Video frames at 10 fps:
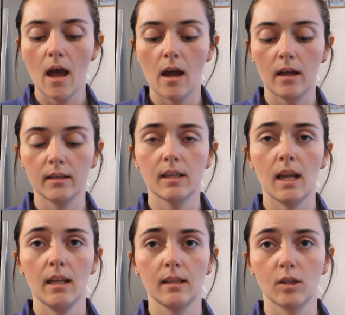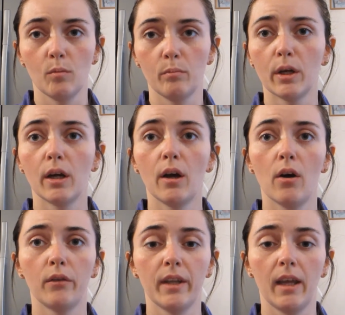and his number
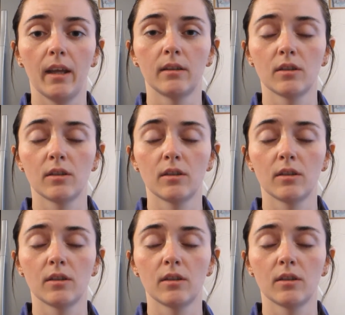on there.